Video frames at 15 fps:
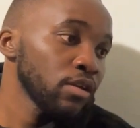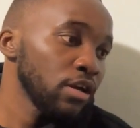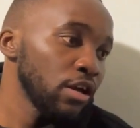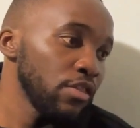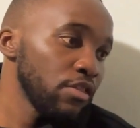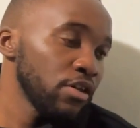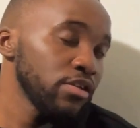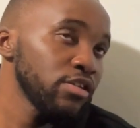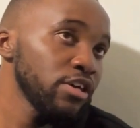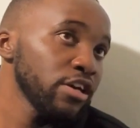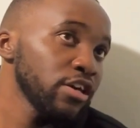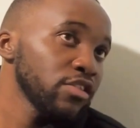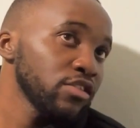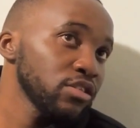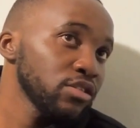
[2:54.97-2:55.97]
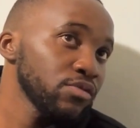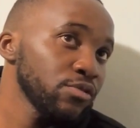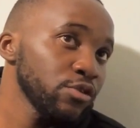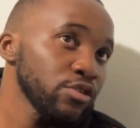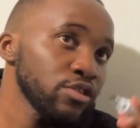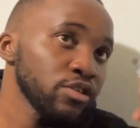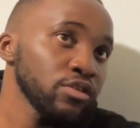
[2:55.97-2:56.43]
And then taking this
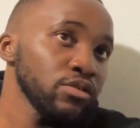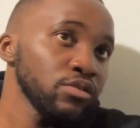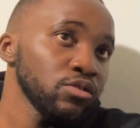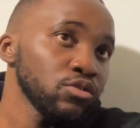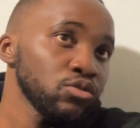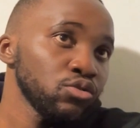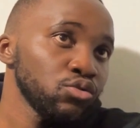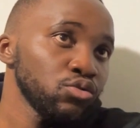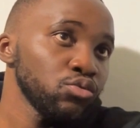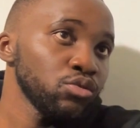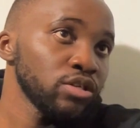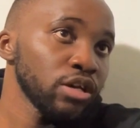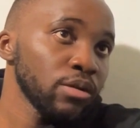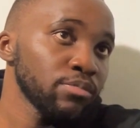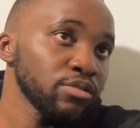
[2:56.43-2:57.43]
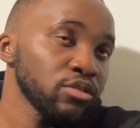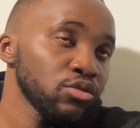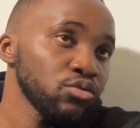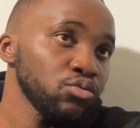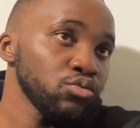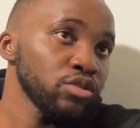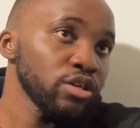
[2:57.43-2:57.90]
further, 2 times the
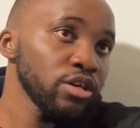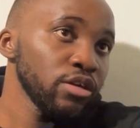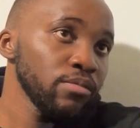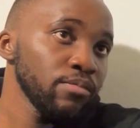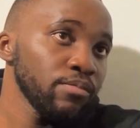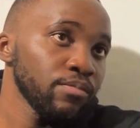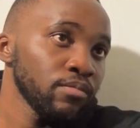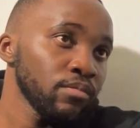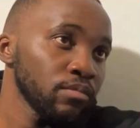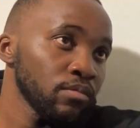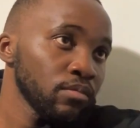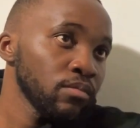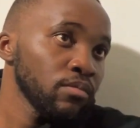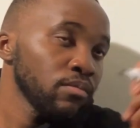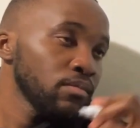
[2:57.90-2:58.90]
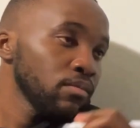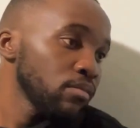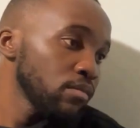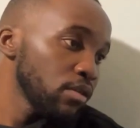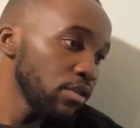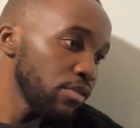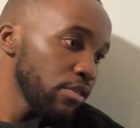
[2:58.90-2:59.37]
2 there,
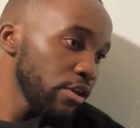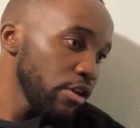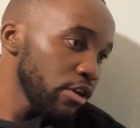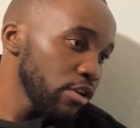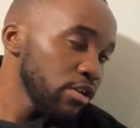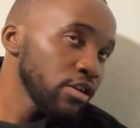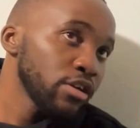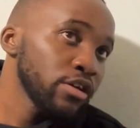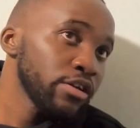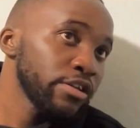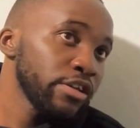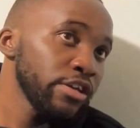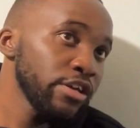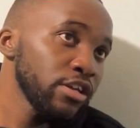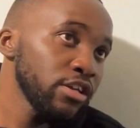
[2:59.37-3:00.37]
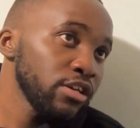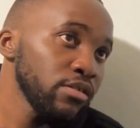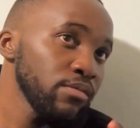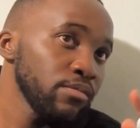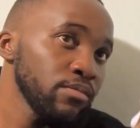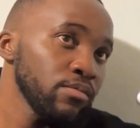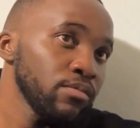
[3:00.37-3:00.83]
and then clearly
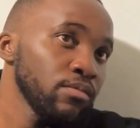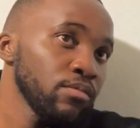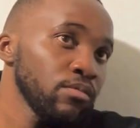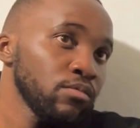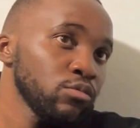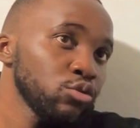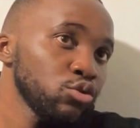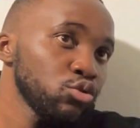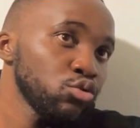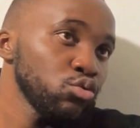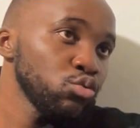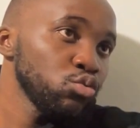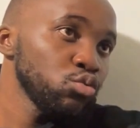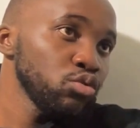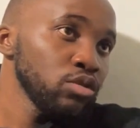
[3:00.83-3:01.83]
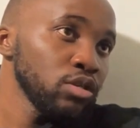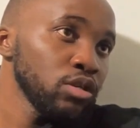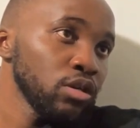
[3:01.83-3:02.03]
2